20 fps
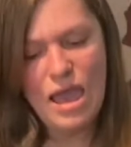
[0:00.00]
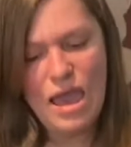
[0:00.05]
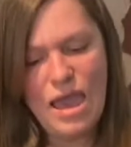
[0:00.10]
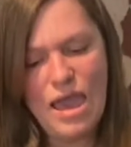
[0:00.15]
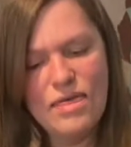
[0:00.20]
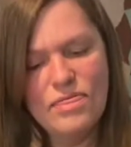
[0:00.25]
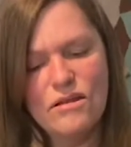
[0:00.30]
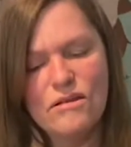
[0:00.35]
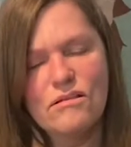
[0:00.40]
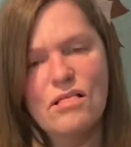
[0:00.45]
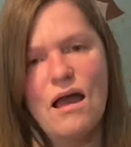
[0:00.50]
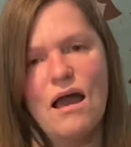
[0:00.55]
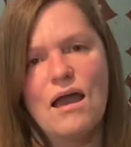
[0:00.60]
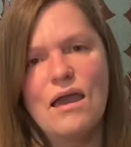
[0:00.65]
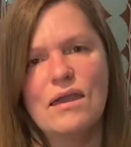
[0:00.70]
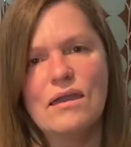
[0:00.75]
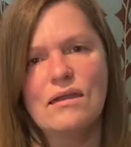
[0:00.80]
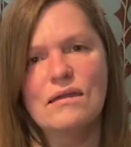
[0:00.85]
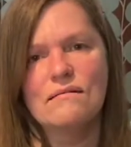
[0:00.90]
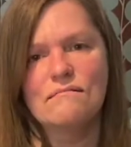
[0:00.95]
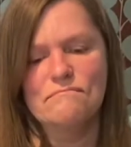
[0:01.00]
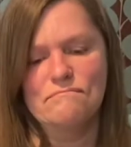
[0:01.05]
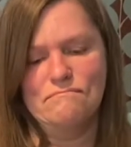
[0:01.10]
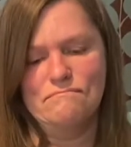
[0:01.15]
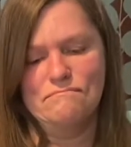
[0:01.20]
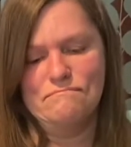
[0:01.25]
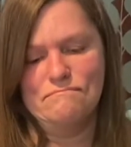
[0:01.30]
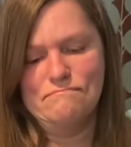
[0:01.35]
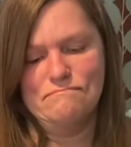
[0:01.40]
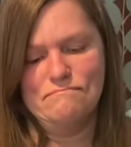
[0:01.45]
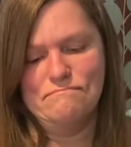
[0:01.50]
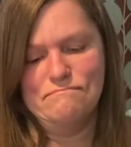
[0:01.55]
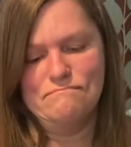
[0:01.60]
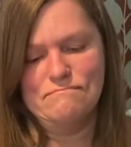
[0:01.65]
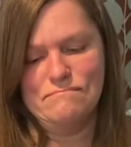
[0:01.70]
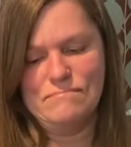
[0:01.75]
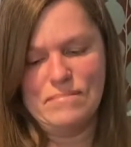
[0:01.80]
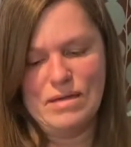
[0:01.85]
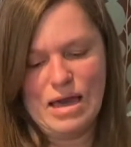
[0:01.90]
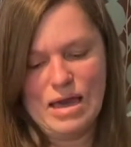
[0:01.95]
And they're like,
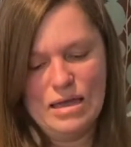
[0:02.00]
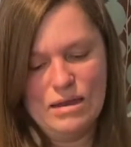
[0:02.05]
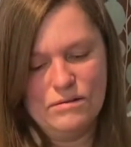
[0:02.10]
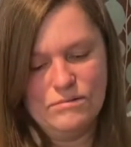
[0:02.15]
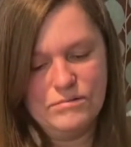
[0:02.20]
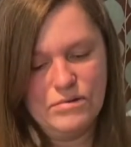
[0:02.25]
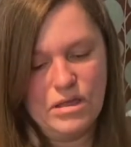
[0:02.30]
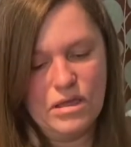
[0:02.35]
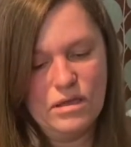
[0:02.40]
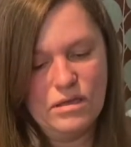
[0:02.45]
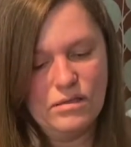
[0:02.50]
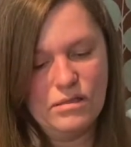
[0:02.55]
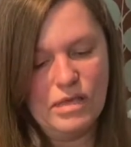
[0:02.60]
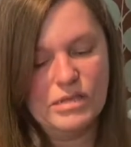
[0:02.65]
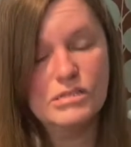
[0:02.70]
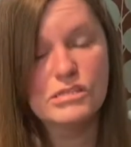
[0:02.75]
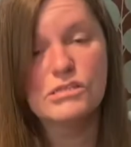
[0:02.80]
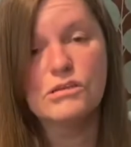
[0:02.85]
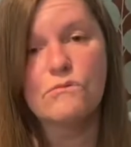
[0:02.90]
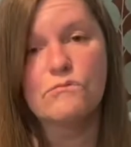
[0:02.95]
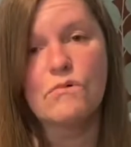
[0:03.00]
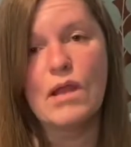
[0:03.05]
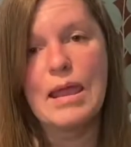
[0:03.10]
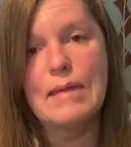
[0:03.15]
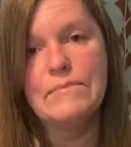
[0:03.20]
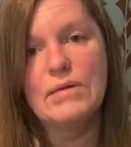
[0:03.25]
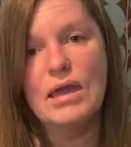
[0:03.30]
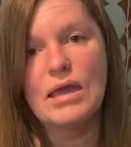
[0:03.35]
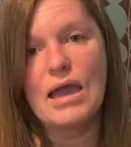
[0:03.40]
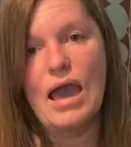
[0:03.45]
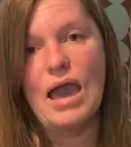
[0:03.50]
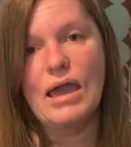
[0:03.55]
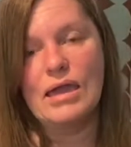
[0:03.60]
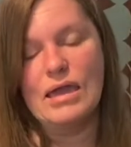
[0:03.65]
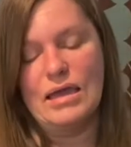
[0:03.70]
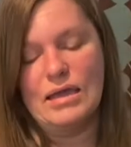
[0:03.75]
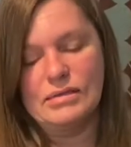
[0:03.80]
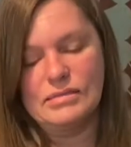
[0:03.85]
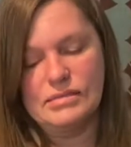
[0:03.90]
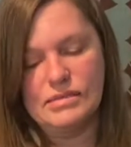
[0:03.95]
I don't know, like ceramic, I
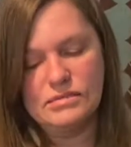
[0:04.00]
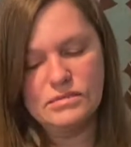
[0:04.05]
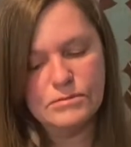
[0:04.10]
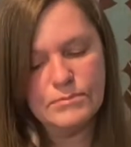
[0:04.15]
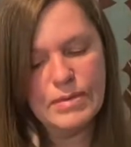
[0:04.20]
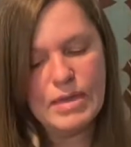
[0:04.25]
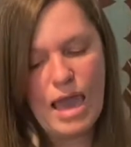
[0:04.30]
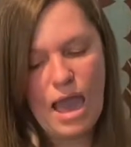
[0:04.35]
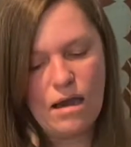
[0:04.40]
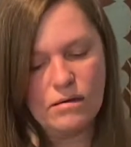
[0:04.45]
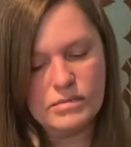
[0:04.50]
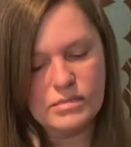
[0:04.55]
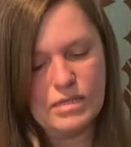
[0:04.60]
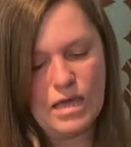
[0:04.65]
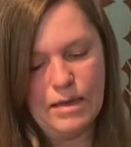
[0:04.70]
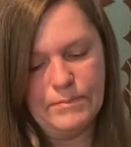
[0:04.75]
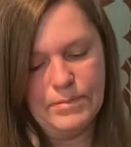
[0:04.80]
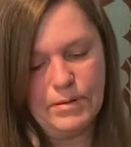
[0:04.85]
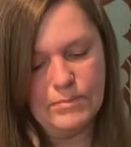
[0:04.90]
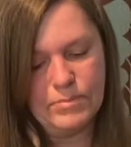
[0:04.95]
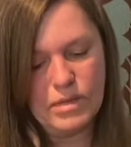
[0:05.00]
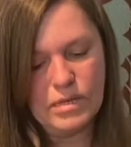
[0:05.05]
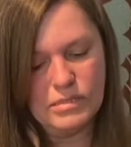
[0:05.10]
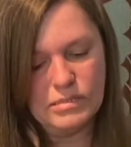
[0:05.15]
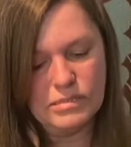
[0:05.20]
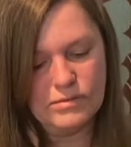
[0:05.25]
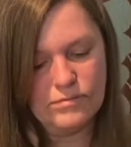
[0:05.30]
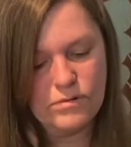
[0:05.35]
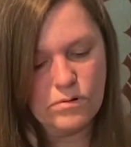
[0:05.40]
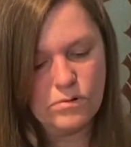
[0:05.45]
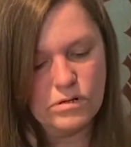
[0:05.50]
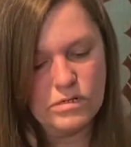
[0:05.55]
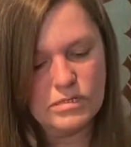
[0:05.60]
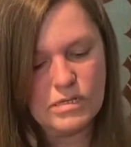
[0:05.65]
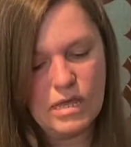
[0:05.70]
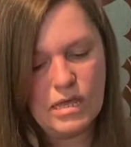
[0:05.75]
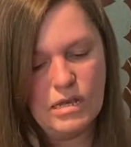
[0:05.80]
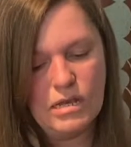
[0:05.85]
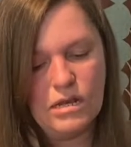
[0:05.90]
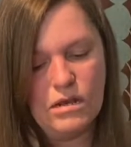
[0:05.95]
guess. These will be outside pumpkins, of course.
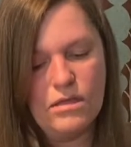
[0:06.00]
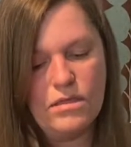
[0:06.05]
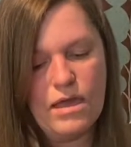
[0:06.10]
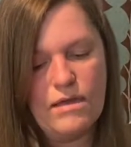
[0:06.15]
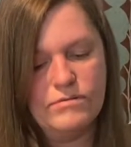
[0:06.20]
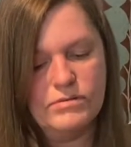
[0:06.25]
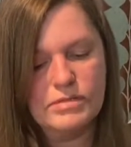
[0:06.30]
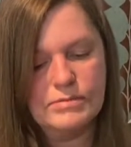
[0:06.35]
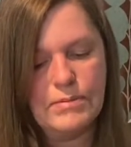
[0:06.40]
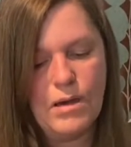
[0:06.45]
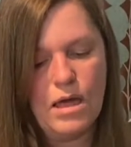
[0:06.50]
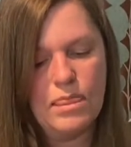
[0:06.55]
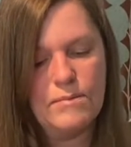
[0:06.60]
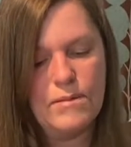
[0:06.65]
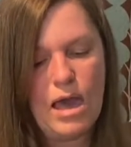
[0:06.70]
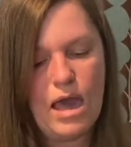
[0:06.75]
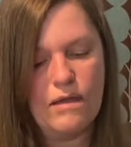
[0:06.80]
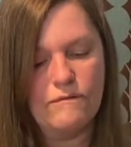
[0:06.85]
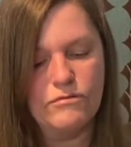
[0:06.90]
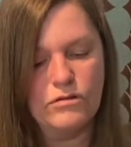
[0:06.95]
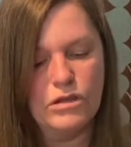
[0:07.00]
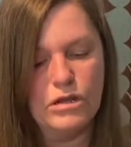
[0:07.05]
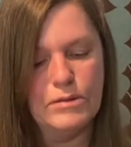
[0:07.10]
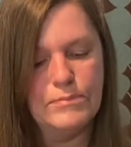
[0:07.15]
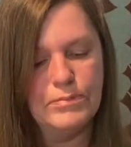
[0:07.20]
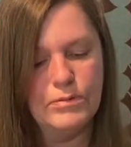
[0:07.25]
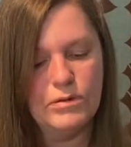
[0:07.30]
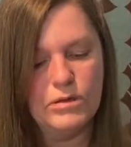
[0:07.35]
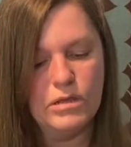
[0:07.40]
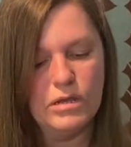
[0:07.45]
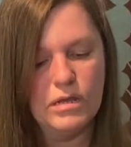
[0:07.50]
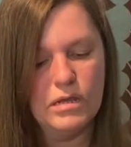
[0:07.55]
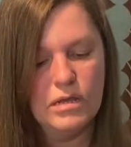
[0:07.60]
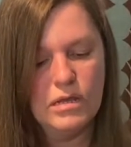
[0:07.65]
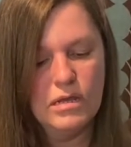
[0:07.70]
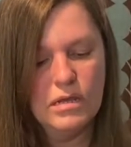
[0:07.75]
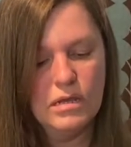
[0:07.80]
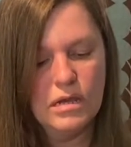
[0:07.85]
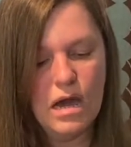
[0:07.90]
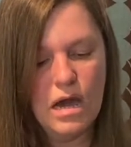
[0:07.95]
And, you know, they have a spot back for you to put
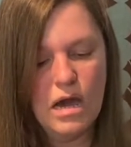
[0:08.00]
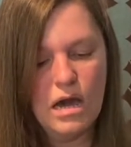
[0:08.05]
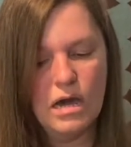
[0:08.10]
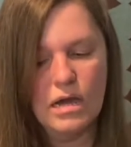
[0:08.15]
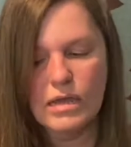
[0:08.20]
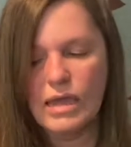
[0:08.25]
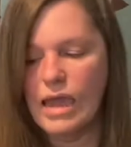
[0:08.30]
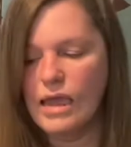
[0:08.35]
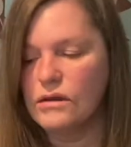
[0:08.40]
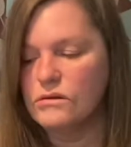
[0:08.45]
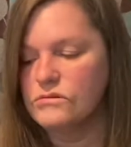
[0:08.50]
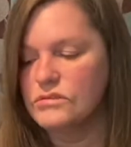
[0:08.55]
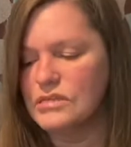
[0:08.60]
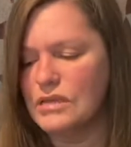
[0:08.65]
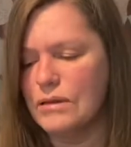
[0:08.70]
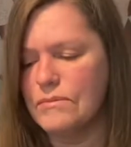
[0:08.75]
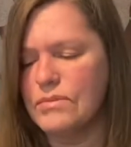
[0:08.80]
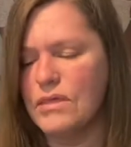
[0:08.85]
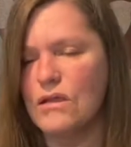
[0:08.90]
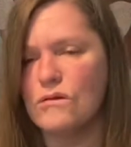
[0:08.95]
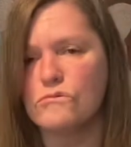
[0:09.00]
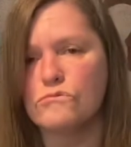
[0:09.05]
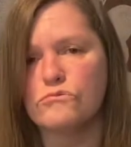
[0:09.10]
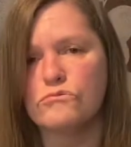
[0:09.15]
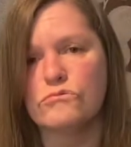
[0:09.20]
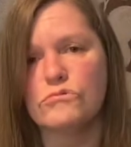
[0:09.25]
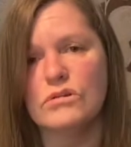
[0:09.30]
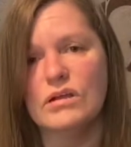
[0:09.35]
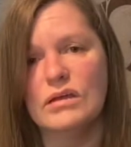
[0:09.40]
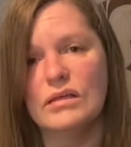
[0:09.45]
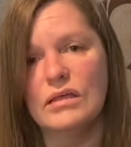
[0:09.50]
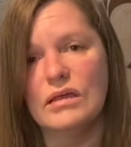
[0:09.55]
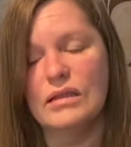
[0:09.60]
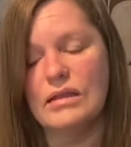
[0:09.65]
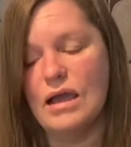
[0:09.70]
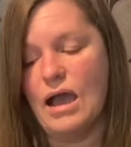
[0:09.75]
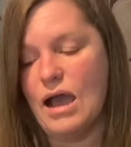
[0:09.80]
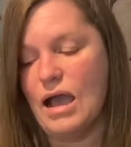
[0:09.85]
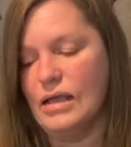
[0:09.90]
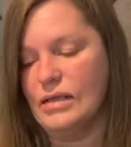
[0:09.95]
candles in. They're really
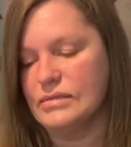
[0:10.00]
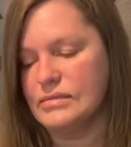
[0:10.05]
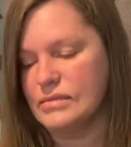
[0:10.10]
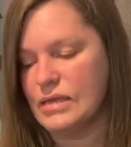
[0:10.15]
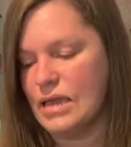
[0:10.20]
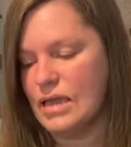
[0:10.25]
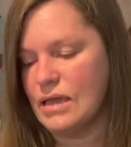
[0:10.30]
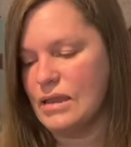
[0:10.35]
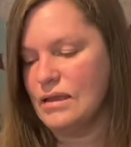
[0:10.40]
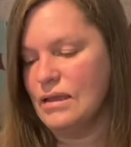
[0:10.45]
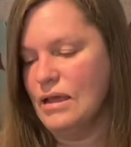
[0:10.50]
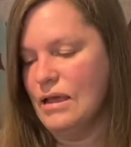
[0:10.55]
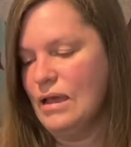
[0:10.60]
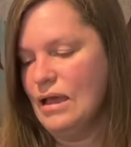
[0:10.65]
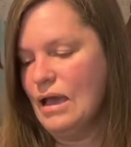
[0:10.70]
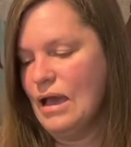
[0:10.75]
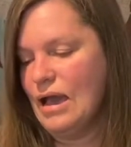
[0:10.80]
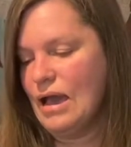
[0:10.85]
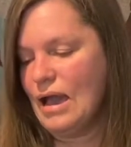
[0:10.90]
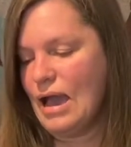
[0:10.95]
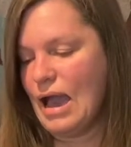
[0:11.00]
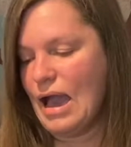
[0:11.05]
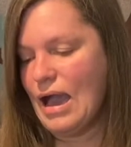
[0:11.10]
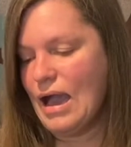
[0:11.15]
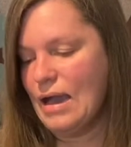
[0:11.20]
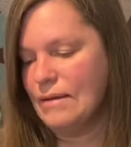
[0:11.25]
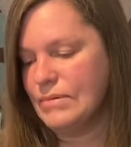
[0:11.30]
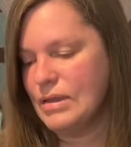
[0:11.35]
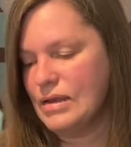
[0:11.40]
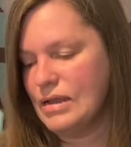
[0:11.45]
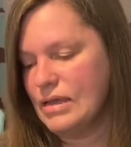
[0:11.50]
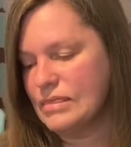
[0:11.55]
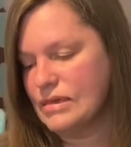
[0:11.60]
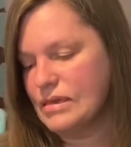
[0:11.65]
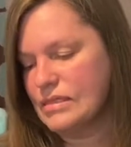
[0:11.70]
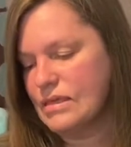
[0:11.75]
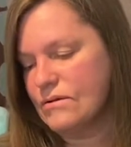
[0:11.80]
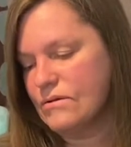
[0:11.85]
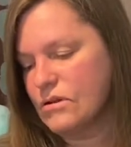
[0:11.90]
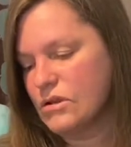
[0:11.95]
nice. And, I mean, I
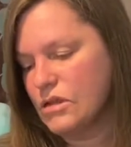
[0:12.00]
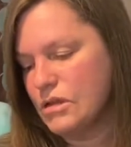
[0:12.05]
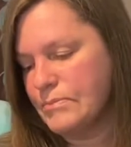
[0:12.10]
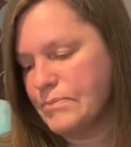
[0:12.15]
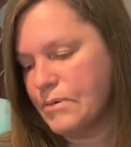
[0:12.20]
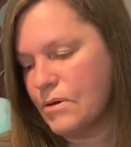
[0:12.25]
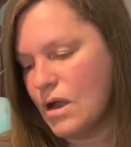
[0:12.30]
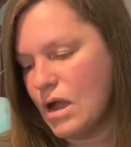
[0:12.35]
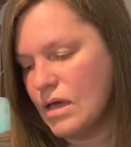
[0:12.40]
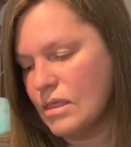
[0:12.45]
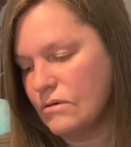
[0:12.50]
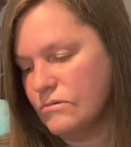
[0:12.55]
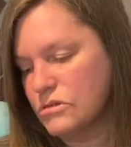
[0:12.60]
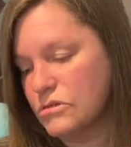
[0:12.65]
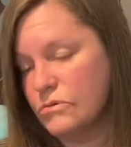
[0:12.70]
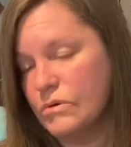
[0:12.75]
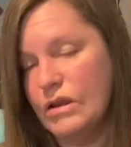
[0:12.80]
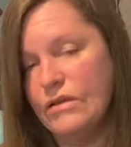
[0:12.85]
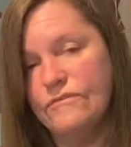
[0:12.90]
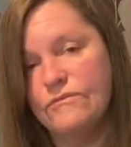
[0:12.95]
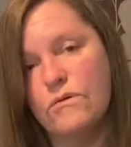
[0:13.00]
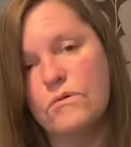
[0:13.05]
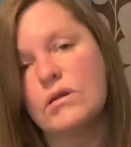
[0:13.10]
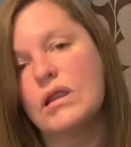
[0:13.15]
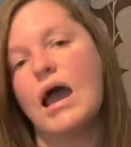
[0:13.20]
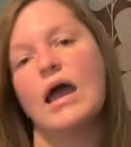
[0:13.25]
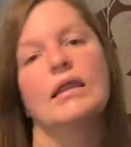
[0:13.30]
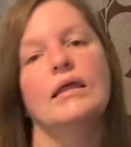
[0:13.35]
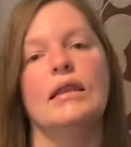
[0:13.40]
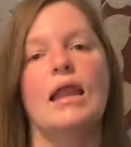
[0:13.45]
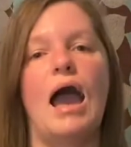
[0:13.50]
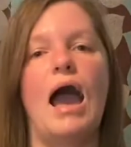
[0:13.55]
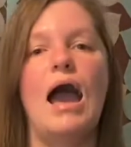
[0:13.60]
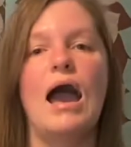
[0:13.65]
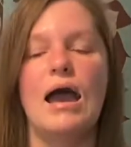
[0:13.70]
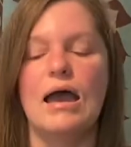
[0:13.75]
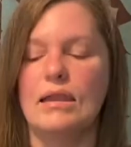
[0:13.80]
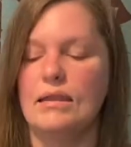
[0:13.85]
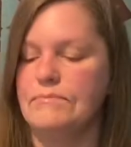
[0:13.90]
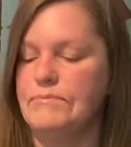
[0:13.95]
think they were a good price. They were
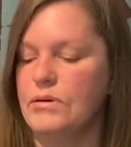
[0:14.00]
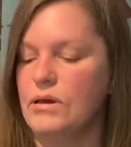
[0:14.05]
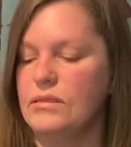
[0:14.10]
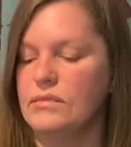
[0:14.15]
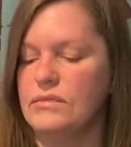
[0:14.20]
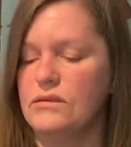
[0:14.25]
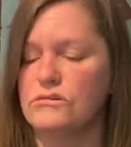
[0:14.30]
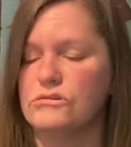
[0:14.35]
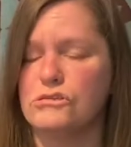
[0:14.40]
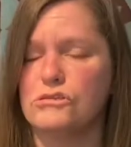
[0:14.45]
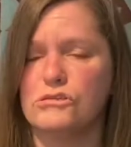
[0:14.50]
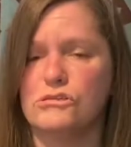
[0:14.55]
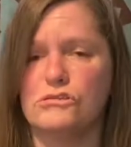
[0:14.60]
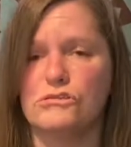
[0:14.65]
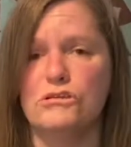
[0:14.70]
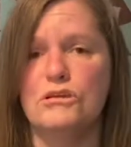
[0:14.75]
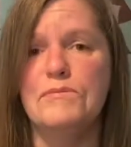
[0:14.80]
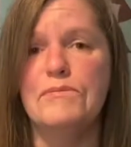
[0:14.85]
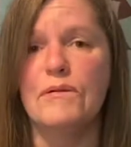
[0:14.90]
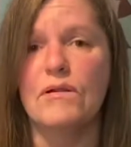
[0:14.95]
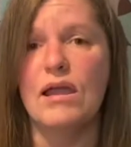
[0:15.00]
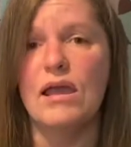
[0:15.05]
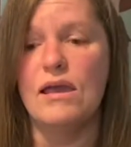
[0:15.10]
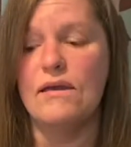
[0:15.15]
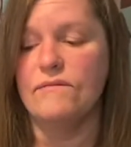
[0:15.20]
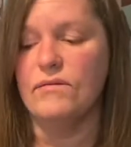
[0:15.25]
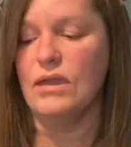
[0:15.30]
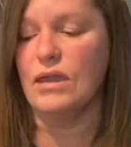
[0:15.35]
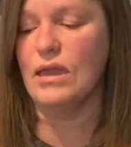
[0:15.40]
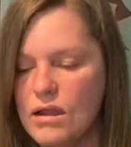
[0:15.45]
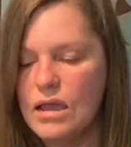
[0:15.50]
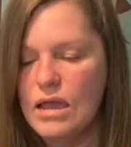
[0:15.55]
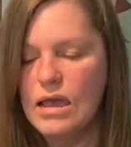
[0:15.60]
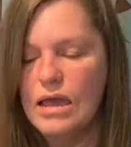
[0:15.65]
$24.99, but they're super heavy.